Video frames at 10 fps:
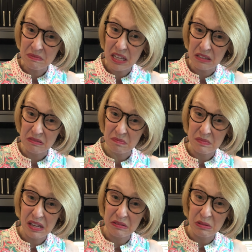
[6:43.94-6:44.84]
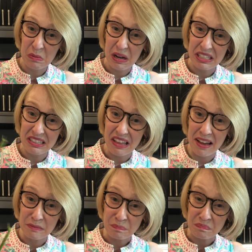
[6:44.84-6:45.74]
I don't know why I did
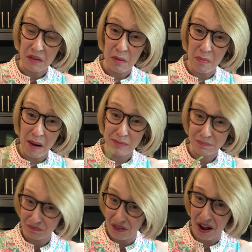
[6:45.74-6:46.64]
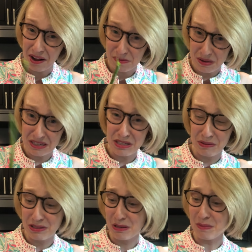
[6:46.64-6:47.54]
that, but I committed to
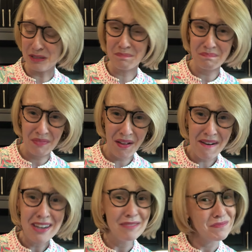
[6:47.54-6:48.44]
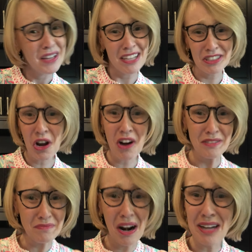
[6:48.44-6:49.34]
it. So it's
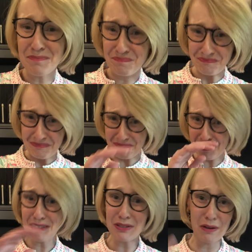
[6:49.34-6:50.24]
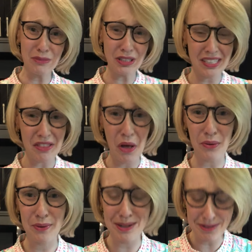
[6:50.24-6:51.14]
garden, right? So I'm just getting all
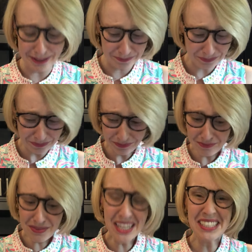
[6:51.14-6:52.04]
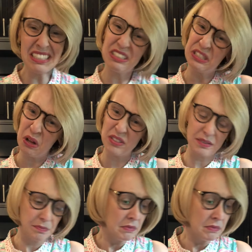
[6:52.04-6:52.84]
the greenery. Needs salt.